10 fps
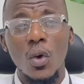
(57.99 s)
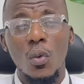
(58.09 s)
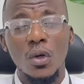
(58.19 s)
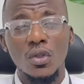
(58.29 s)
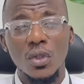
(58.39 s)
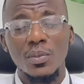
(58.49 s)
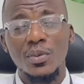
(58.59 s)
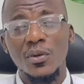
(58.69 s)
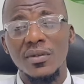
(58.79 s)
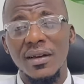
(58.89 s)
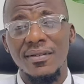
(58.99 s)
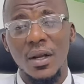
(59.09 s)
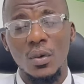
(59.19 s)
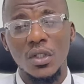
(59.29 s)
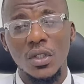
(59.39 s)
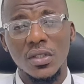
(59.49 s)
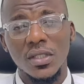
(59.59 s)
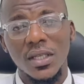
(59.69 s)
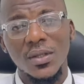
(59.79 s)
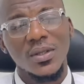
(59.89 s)
want to improve their valuation
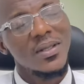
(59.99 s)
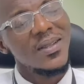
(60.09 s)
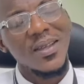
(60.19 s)
skills.